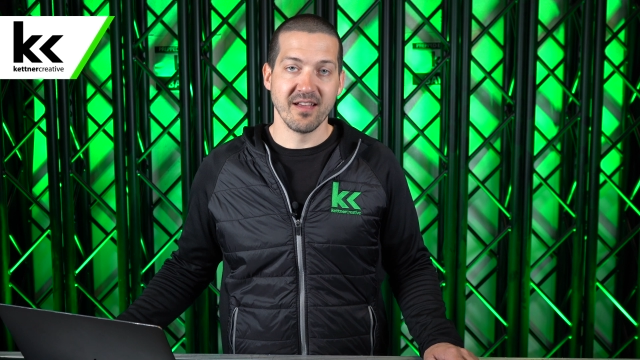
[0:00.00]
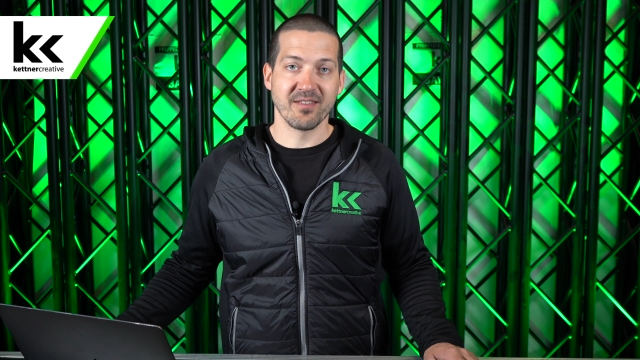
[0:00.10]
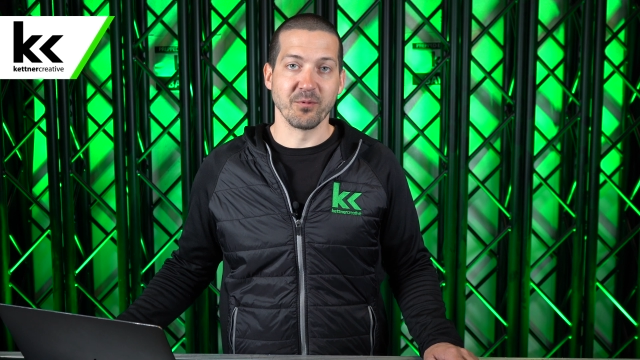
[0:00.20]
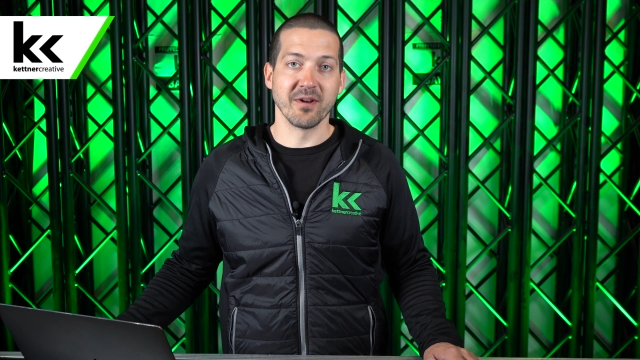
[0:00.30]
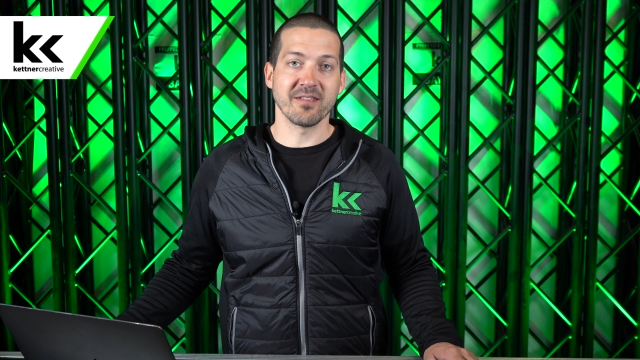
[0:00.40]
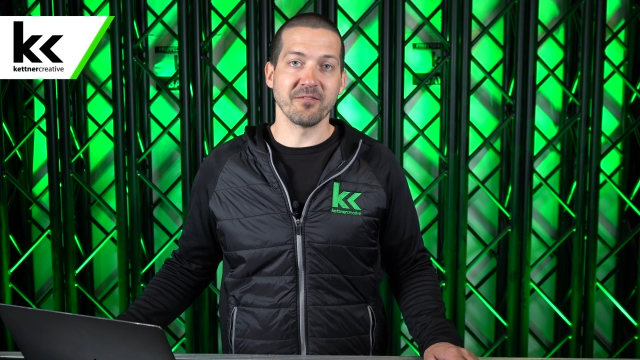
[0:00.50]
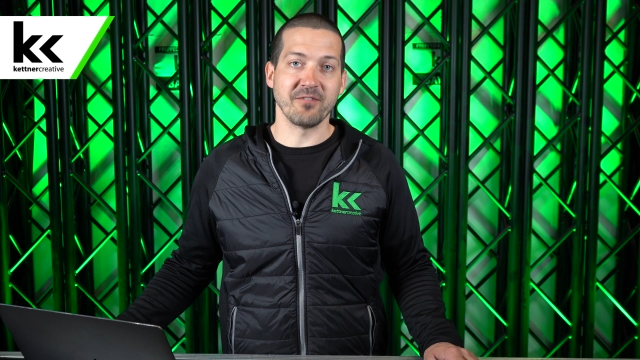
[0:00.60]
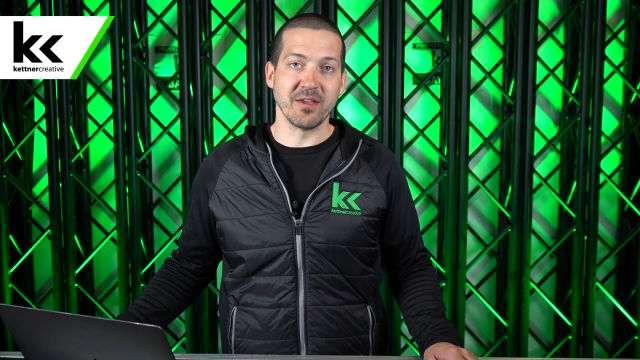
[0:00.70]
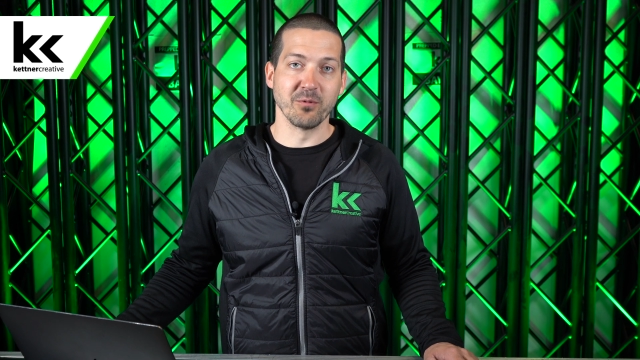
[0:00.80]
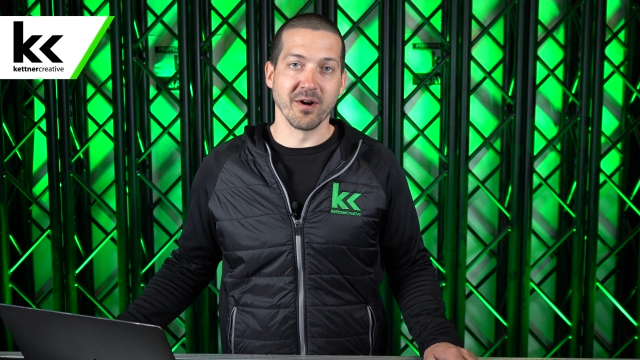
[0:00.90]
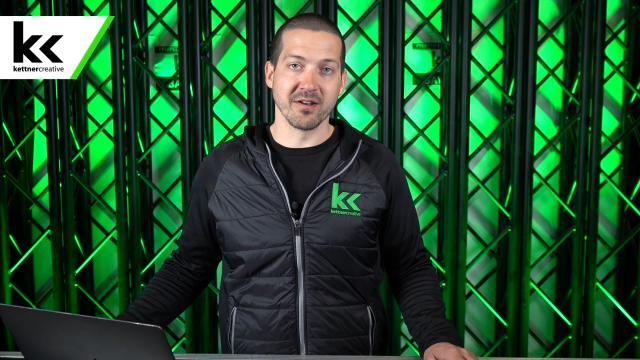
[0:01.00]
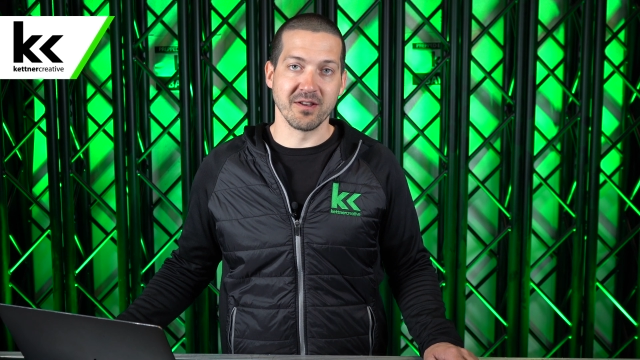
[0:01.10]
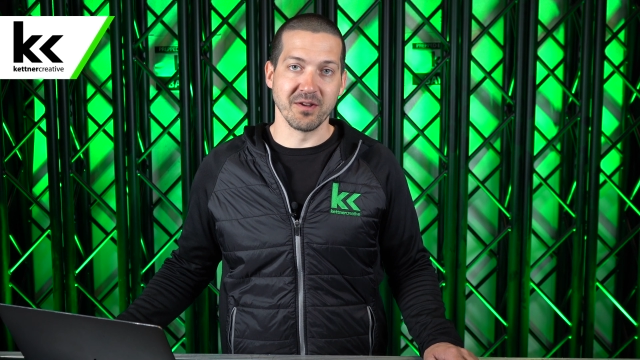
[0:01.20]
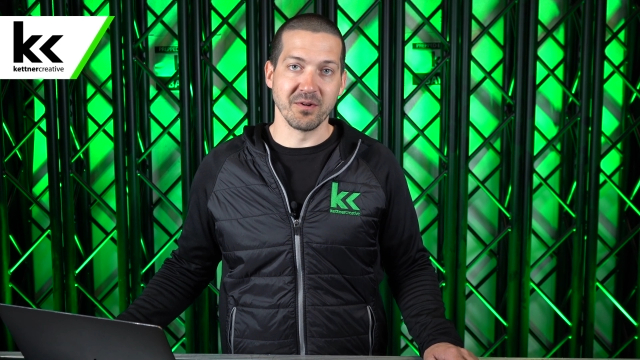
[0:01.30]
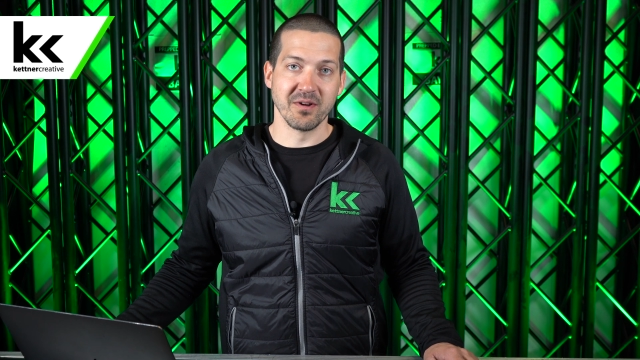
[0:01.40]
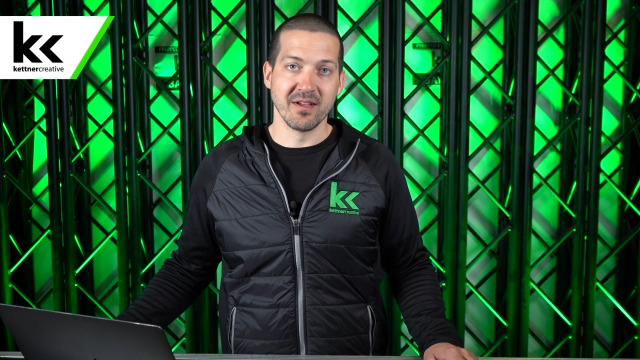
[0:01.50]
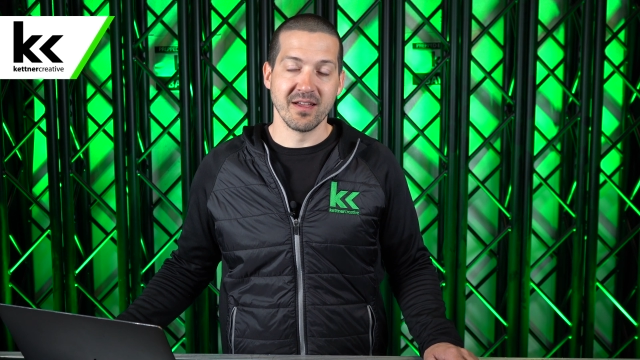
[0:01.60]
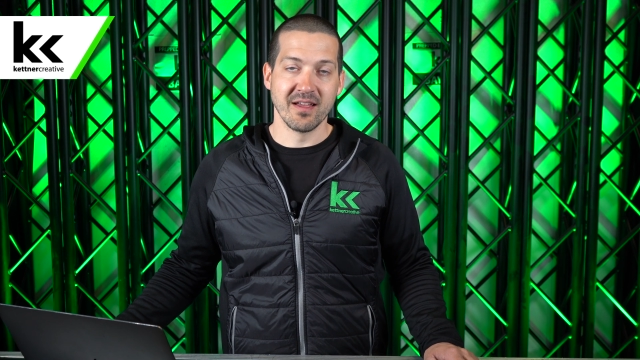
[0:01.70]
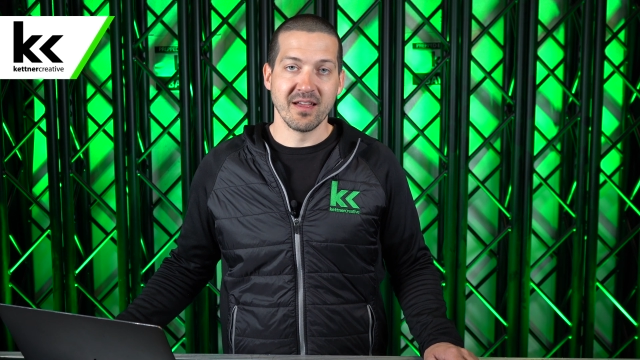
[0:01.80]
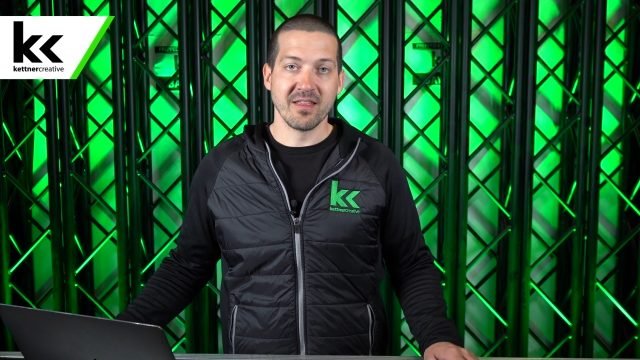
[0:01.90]
So what does a V1 do?
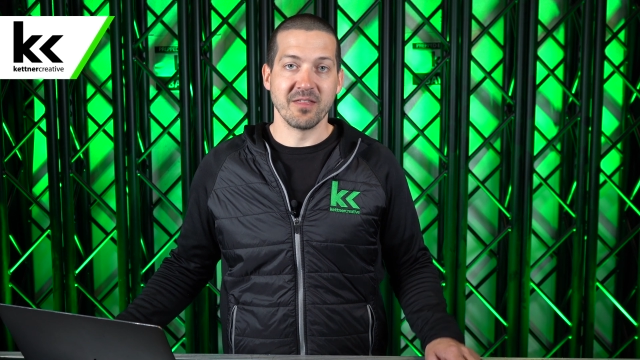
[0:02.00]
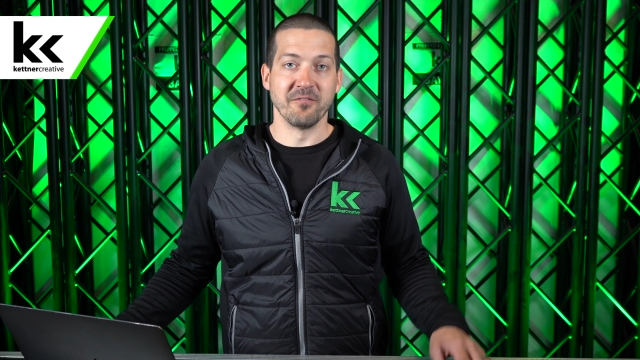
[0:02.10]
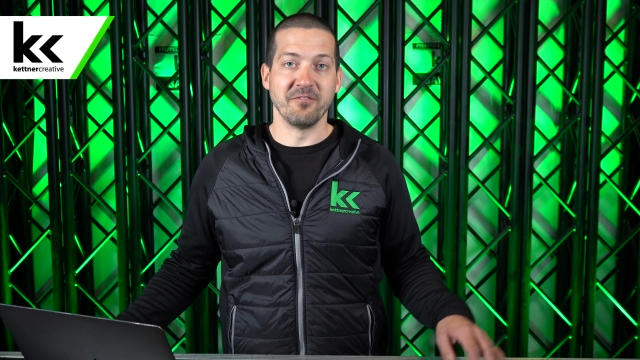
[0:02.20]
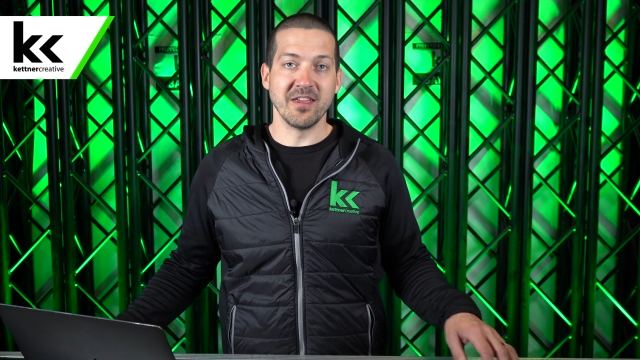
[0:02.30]
The